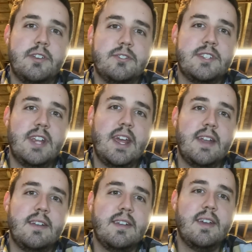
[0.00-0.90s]

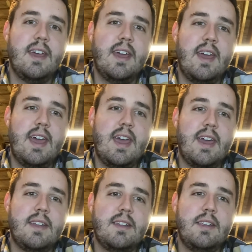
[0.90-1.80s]
understand
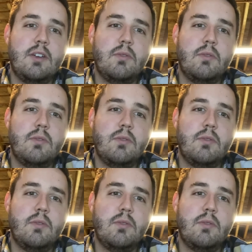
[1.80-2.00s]
and,